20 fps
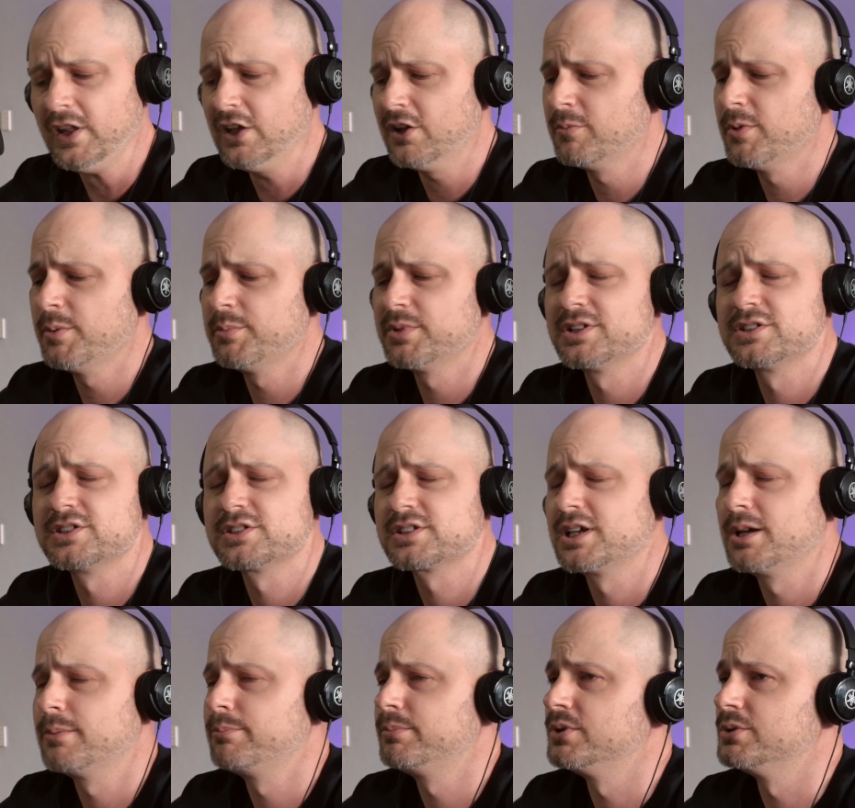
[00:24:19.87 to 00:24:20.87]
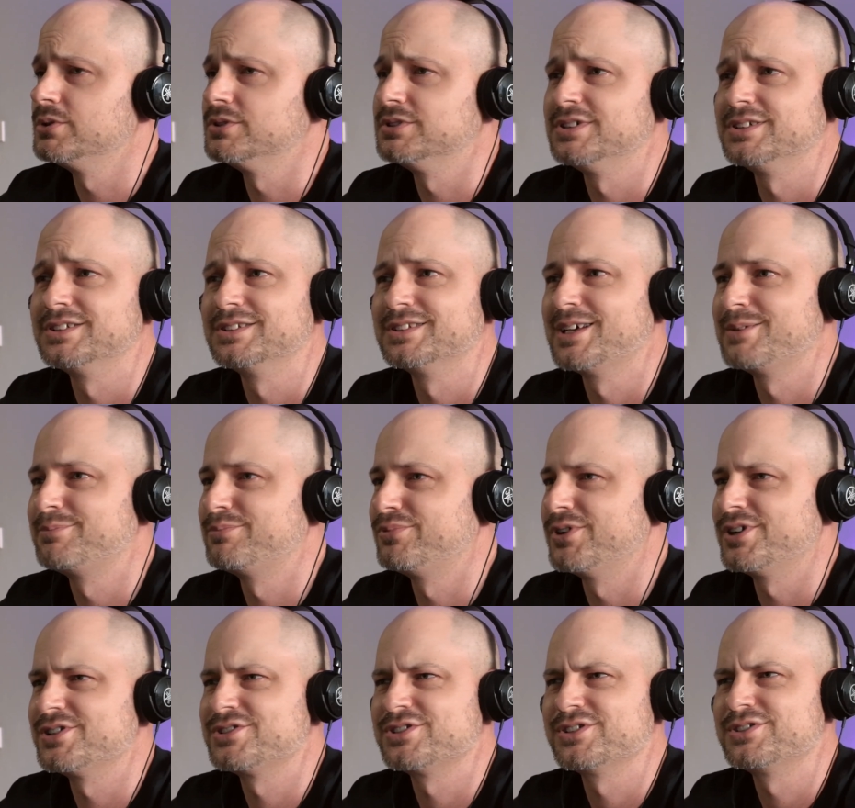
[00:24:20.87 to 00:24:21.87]
remember it just kept building, that
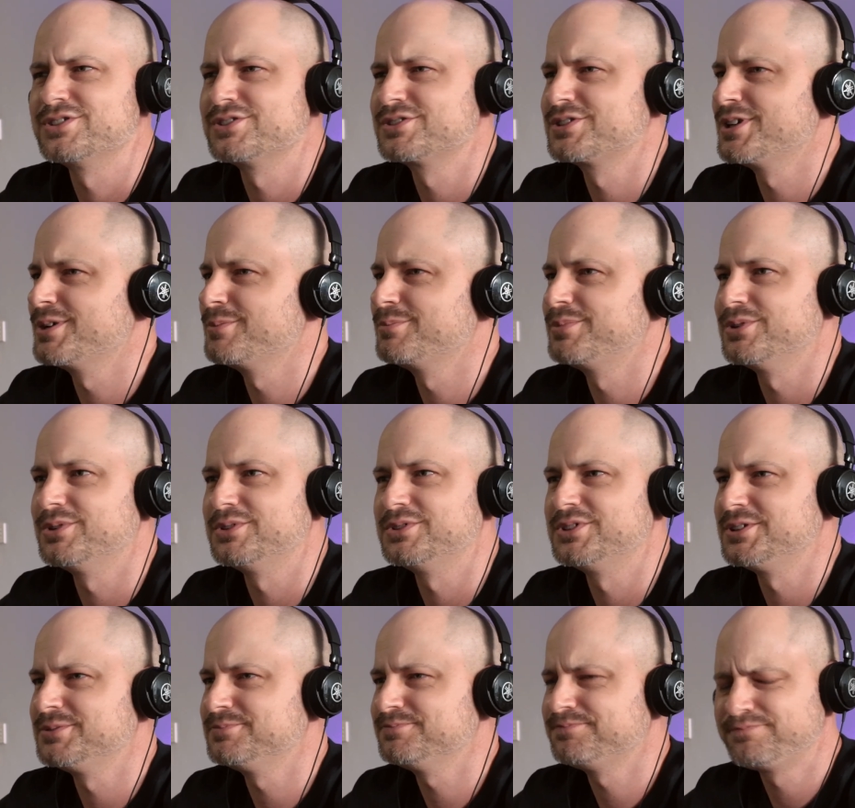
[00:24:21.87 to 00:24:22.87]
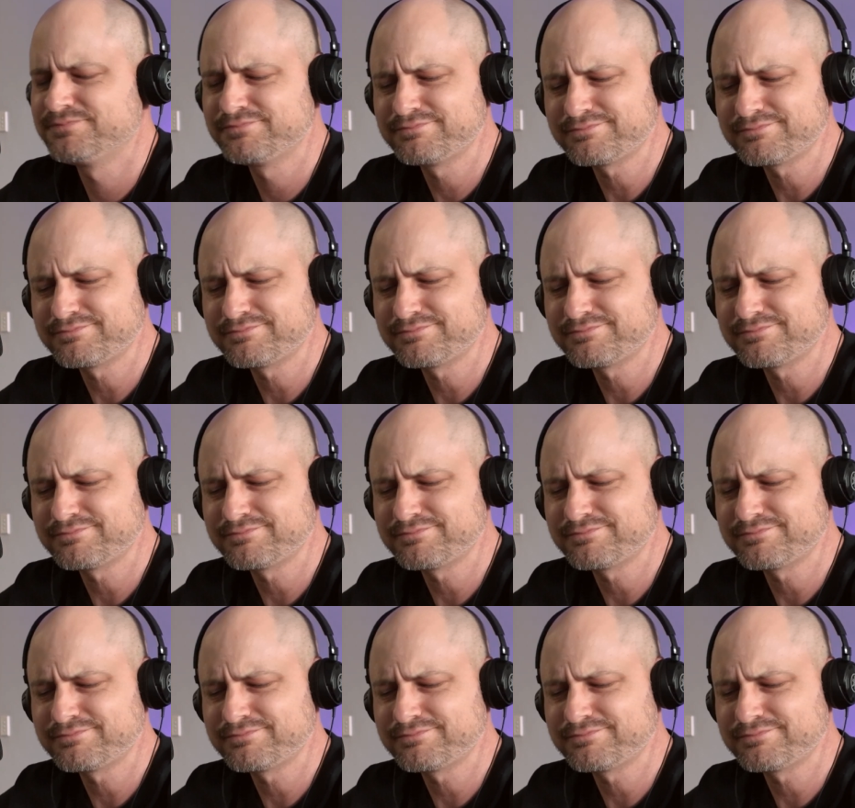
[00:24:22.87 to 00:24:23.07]
pressure just kept building.